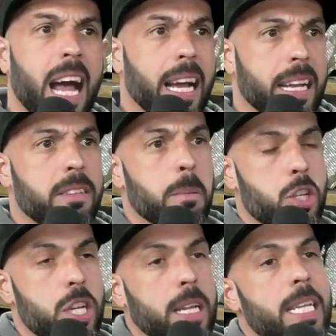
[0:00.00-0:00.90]
I give them
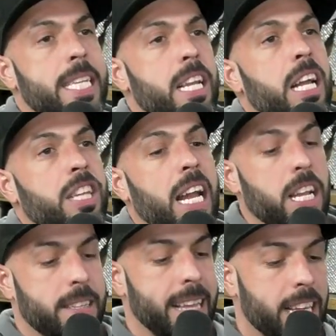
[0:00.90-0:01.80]
shit. Listen, you gotta
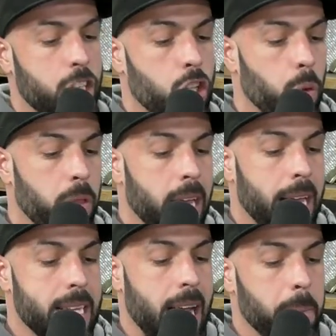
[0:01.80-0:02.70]
understand. So
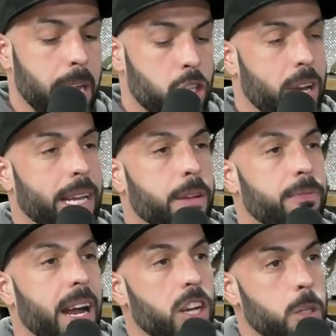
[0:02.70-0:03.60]
I'm not training
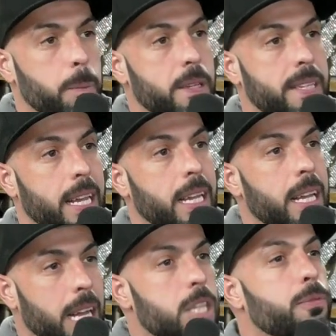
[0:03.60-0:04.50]
fighters per se.
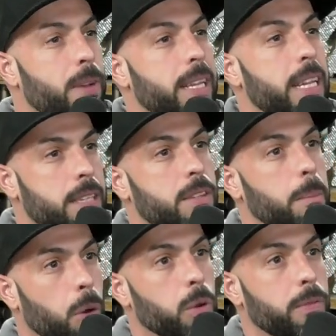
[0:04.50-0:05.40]
It's fitness
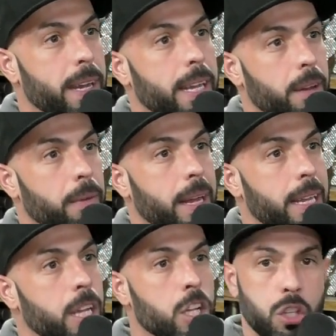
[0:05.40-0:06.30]
motivated,
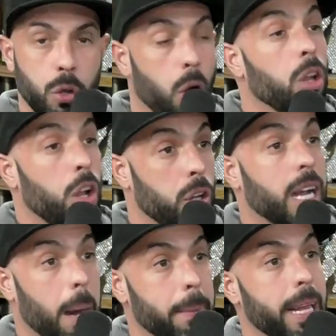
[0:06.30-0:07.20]
right? So they'll learn the
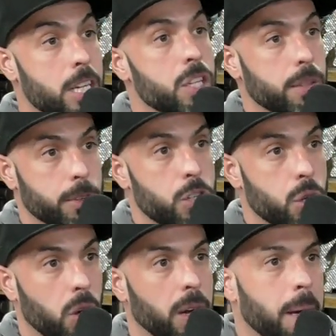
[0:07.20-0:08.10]
combinations for
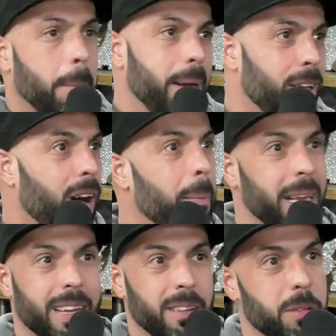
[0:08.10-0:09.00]
sure. But I'm
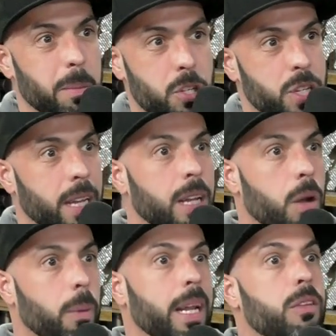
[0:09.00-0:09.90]
gonna give them some shit
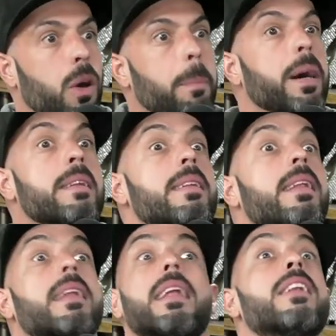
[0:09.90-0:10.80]
when they throw a punch
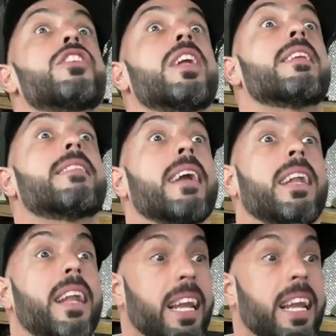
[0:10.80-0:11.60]
and their chin is sticking out.